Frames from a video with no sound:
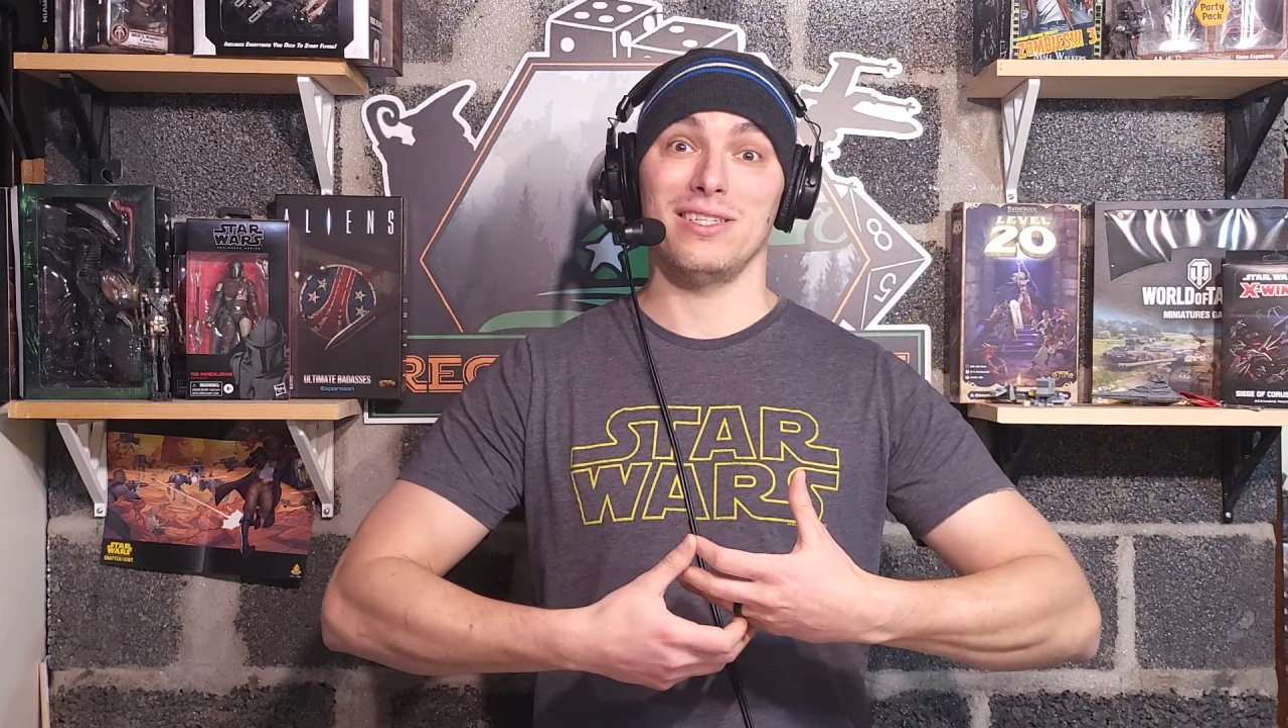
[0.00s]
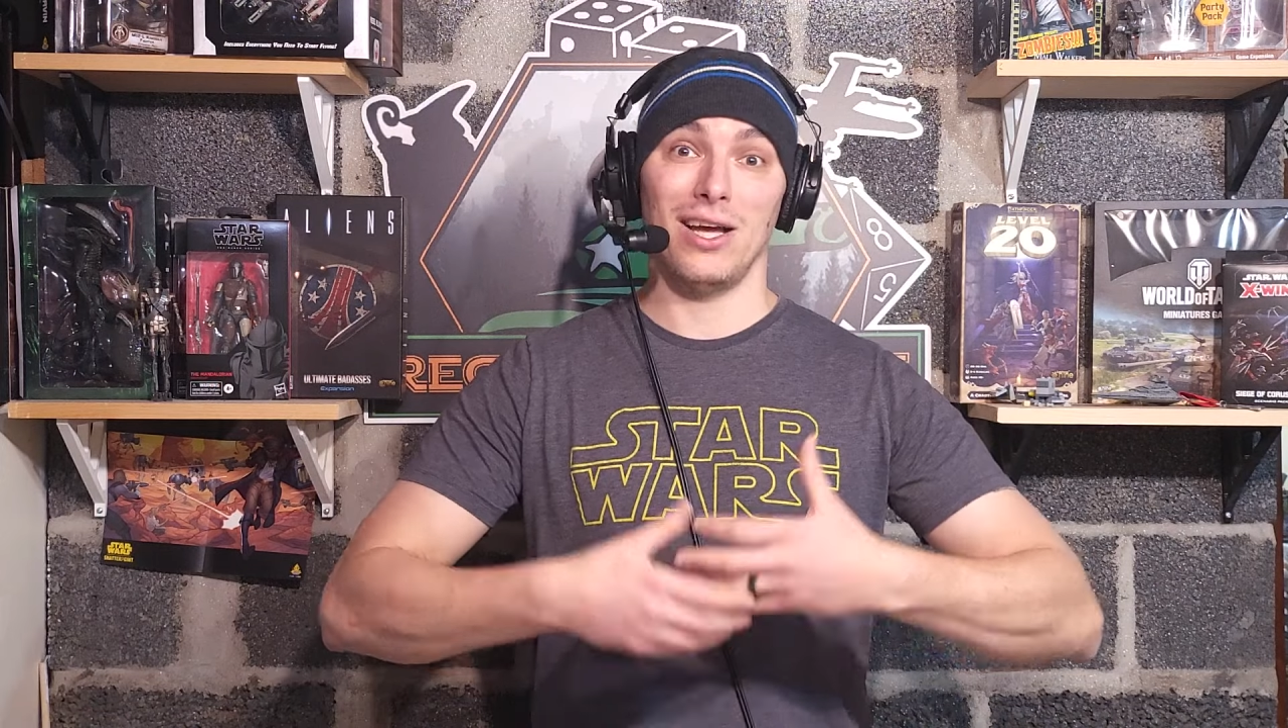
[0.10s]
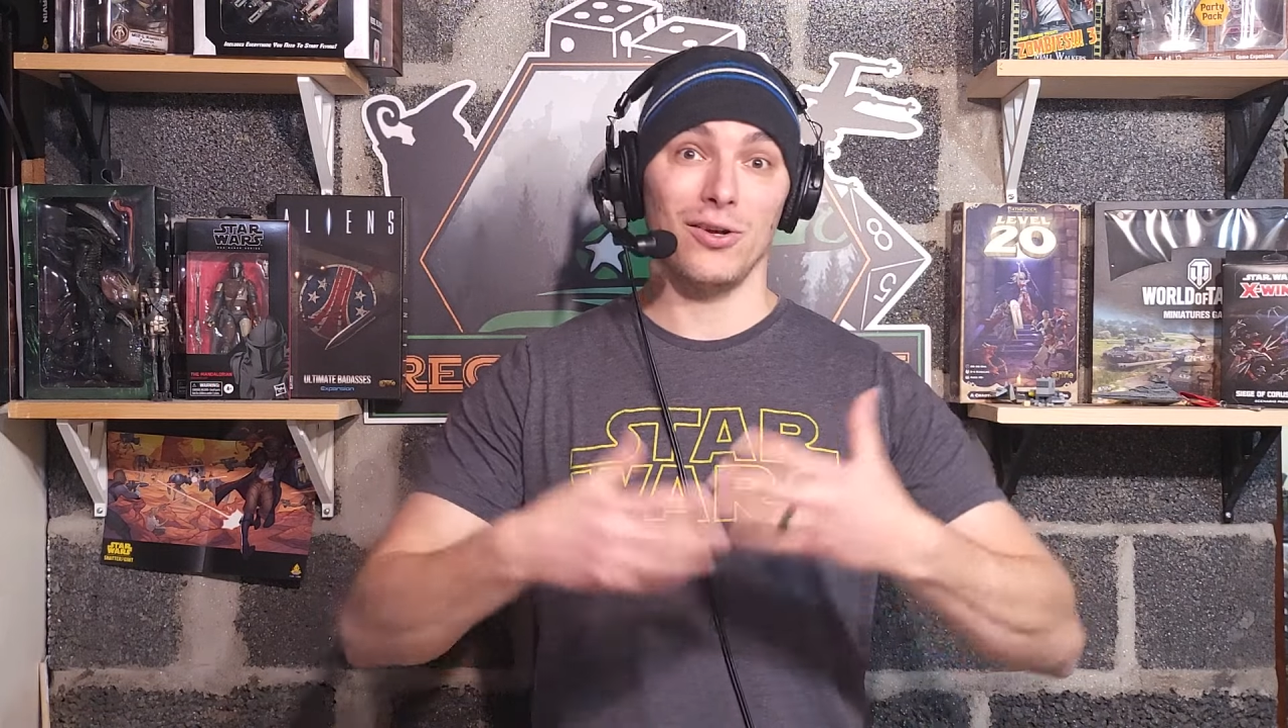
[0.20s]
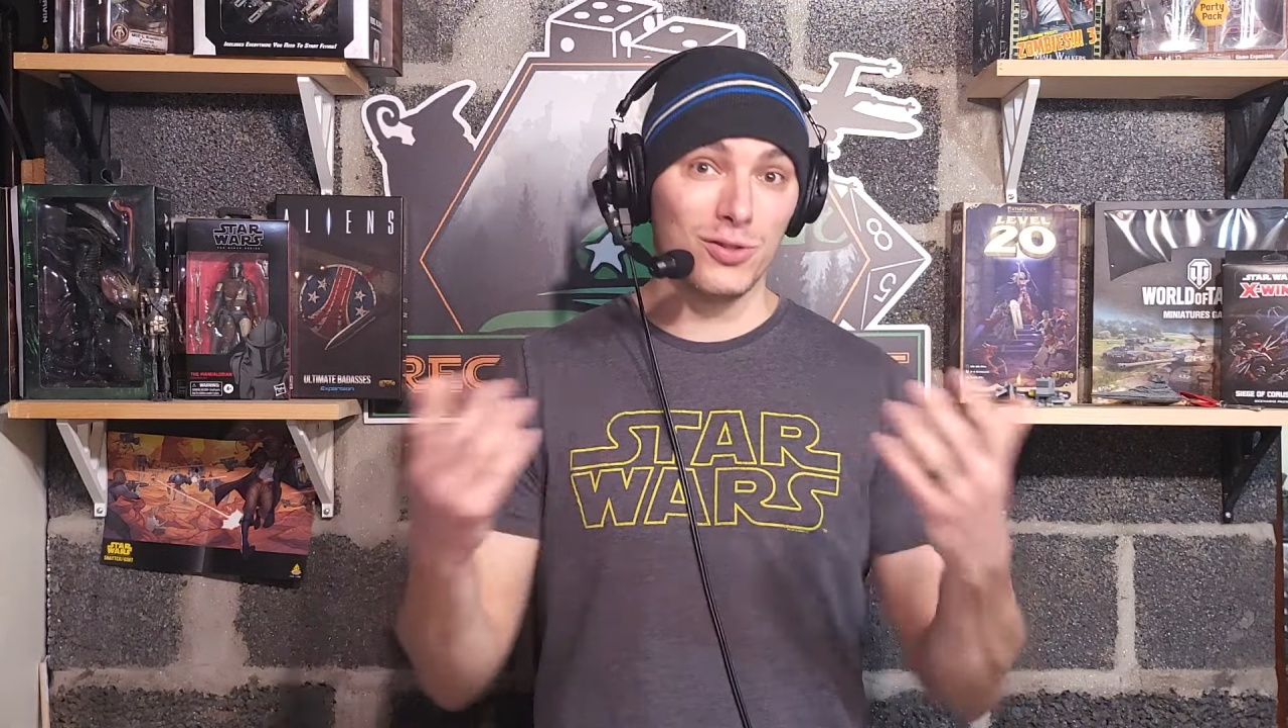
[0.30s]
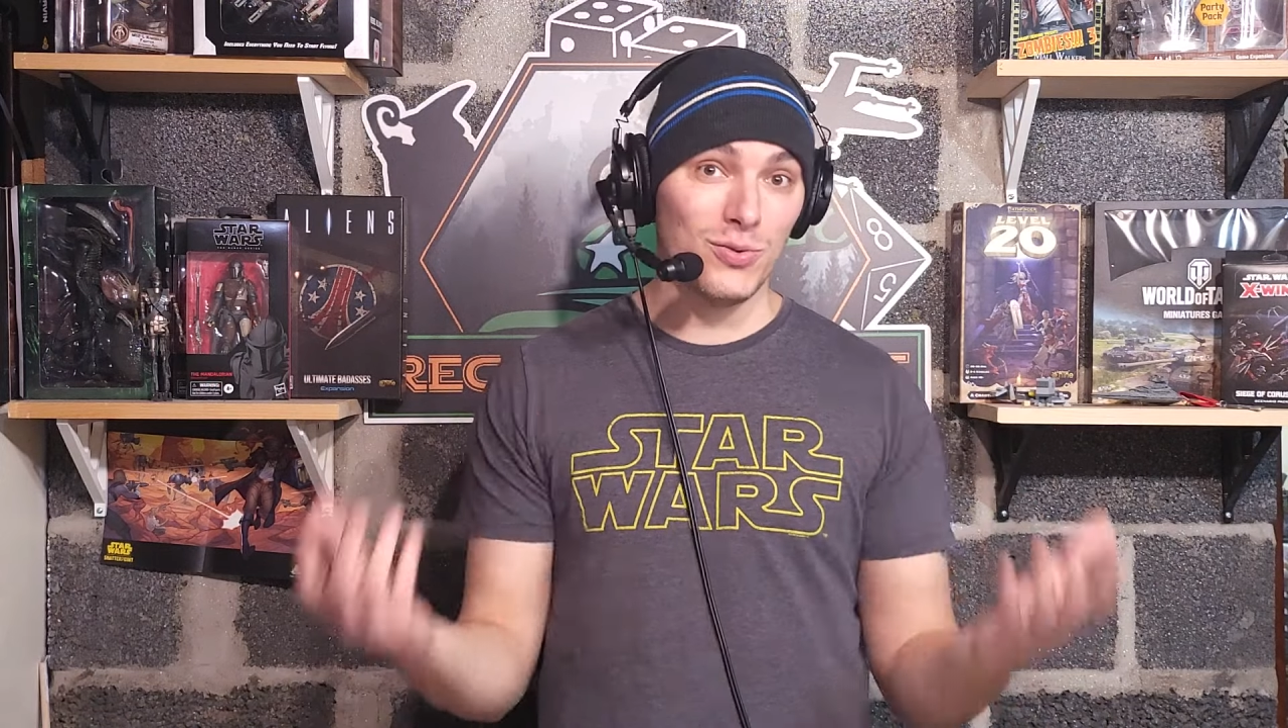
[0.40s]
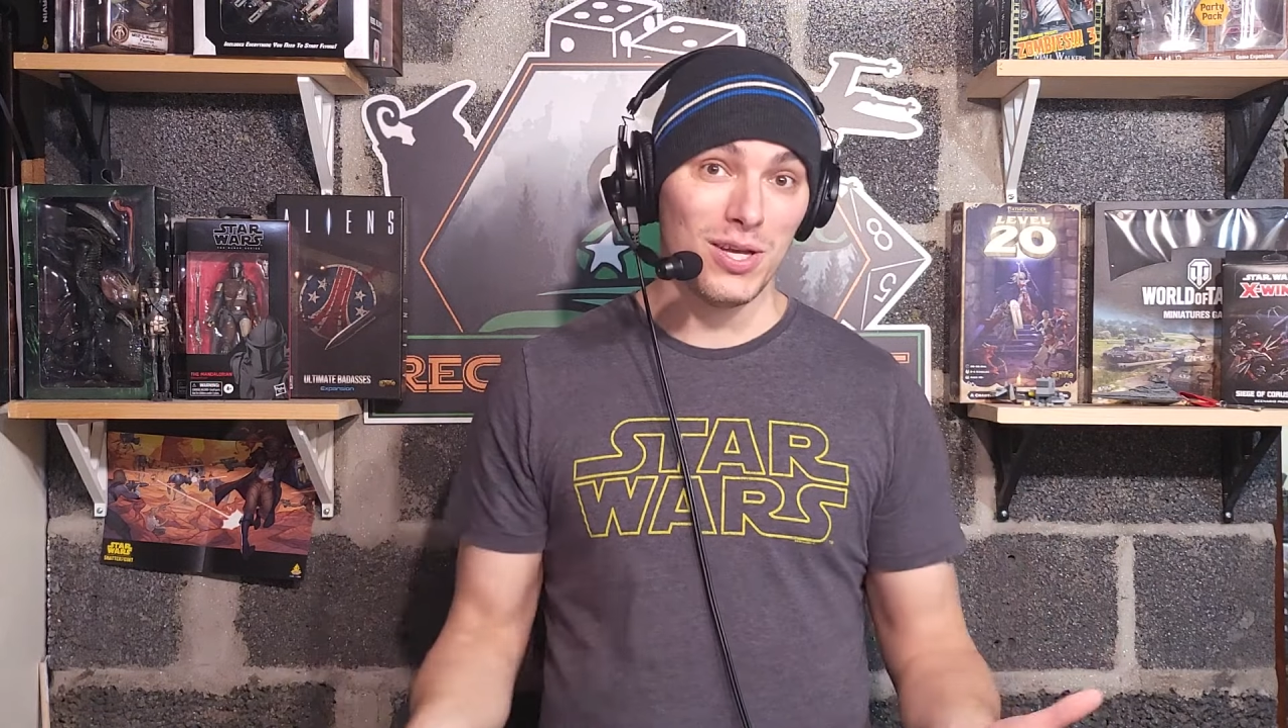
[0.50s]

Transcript: tells you